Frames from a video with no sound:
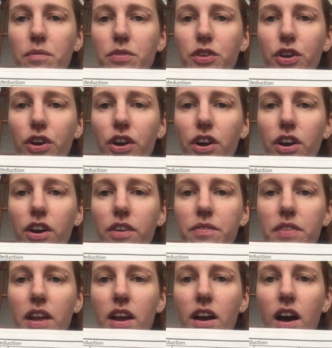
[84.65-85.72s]
your
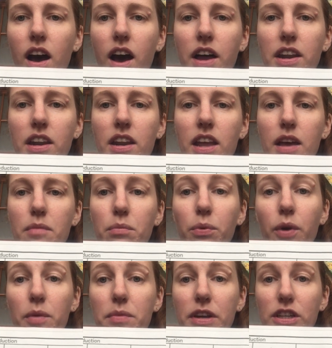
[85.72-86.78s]

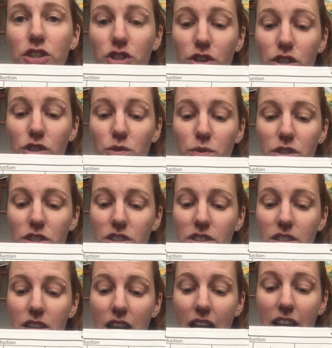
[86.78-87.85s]
unemployment insurance, which
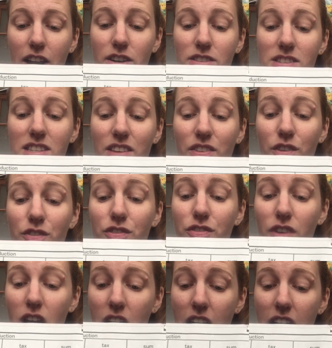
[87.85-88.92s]
is
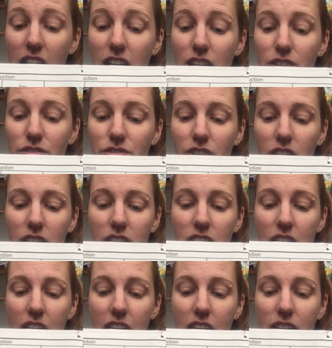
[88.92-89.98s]
975
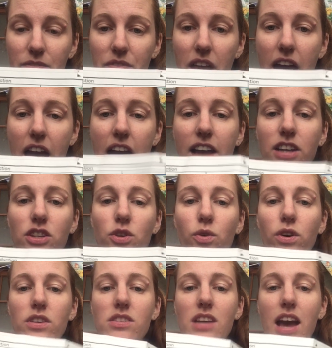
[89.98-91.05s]
yen, and
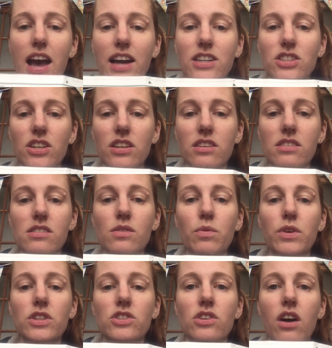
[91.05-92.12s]
your taxes,
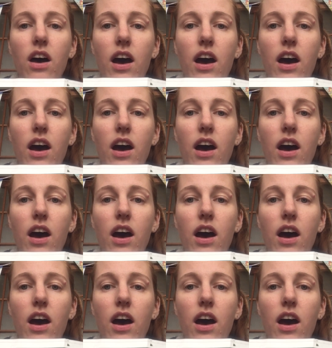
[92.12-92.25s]
which